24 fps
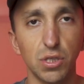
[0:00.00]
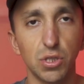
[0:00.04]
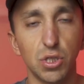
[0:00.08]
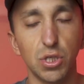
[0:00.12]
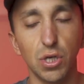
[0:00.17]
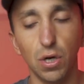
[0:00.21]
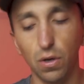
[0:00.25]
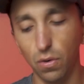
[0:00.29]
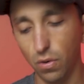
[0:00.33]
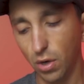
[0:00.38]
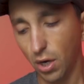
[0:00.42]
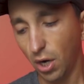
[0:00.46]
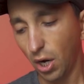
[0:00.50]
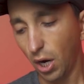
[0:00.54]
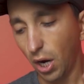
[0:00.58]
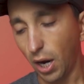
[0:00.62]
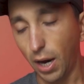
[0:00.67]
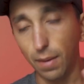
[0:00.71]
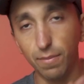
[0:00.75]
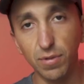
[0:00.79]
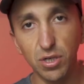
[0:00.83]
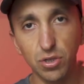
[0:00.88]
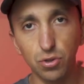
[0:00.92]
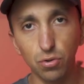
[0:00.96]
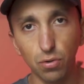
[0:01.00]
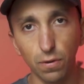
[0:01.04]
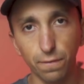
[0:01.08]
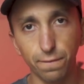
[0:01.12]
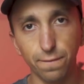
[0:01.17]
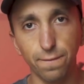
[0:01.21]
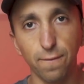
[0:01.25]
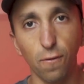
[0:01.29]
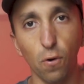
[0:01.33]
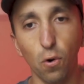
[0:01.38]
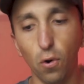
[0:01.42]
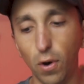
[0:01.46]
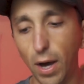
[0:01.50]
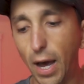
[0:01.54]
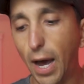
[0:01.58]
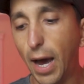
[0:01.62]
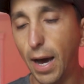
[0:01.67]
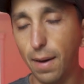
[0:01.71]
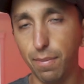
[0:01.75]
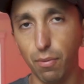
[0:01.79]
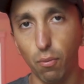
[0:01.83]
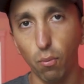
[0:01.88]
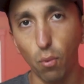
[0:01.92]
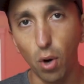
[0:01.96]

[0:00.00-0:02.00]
So I'm gonna do a full app